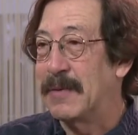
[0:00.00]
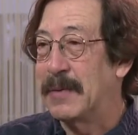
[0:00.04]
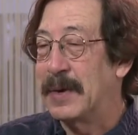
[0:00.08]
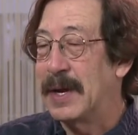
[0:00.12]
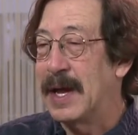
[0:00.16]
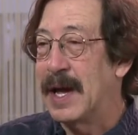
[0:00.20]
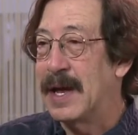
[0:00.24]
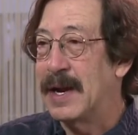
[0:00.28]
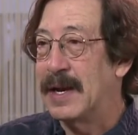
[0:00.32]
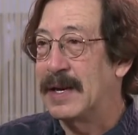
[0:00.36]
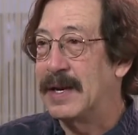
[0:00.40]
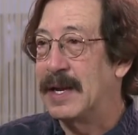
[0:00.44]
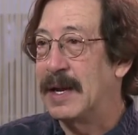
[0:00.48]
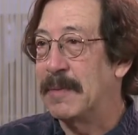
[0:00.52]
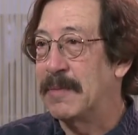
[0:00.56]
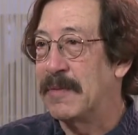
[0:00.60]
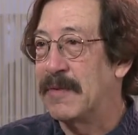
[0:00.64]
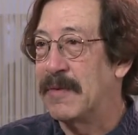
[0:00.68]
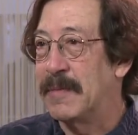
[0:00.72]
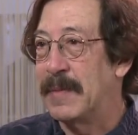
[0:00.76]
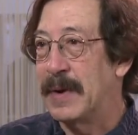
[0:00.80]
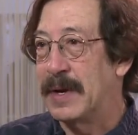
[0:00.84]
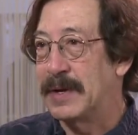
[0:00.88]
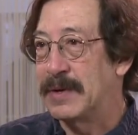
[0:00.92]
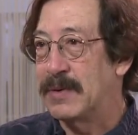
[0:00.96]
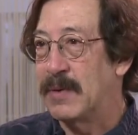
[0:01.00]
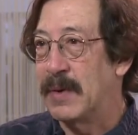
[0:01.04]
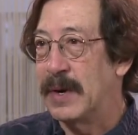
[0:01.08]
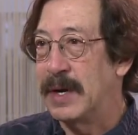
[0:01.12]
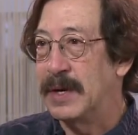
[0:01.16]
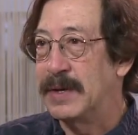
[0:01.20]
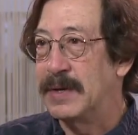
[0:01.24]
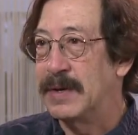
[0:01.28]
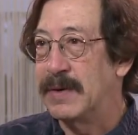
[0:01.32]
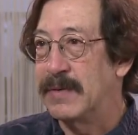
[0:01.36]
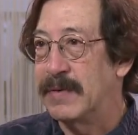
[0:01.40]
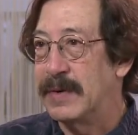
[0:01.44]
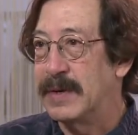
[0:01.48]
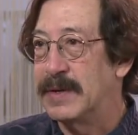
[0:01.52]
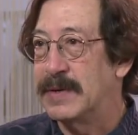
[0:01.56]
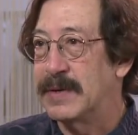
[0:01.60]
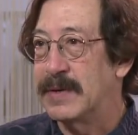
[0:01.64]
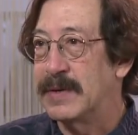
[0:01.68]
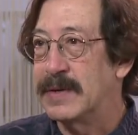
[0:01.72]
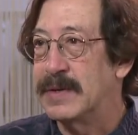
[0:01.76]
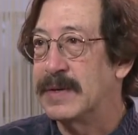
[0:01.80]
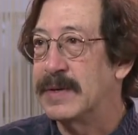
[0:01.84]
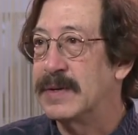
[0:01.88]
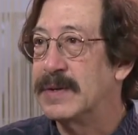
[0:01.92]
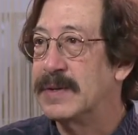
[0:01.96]
We had a team of about 22
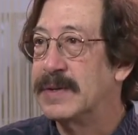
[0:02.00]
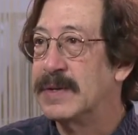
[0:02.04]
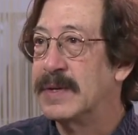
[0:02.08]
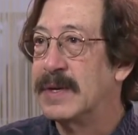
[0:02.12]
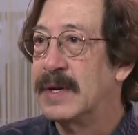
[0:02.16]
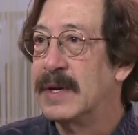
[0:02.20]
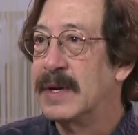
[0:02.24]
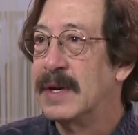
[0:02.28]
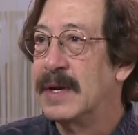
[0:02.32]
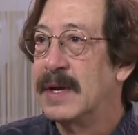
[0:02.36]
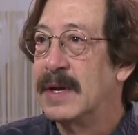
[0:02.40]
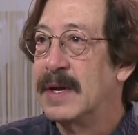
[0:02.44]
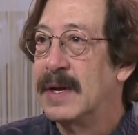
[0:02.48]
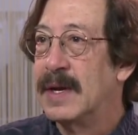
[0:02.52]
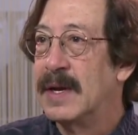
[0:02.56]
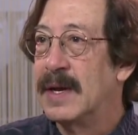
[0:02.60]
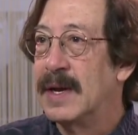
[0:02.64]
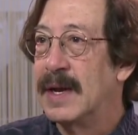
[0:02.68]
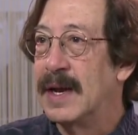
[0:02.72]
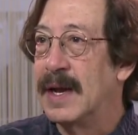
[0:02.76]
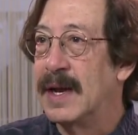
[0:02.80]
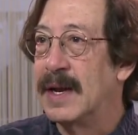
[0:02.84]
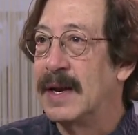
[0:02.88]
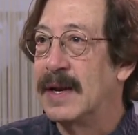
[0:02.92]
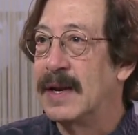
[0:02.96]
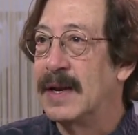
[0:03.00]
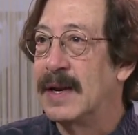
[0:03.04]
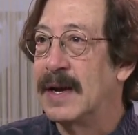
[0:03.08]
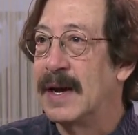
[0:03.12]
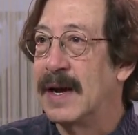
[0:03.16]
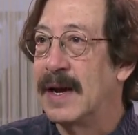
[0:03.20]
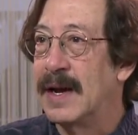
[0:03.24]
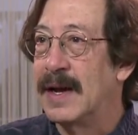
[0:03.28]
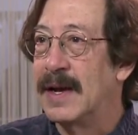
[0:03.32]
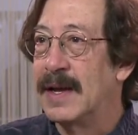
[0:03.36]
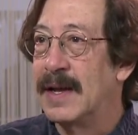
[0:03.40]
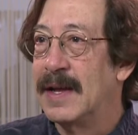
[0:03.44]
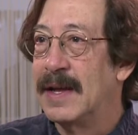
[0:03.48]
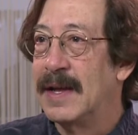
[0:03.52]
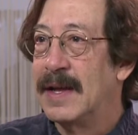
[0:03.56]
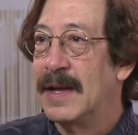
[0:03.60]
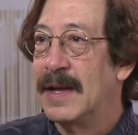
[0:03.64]
researchers, and what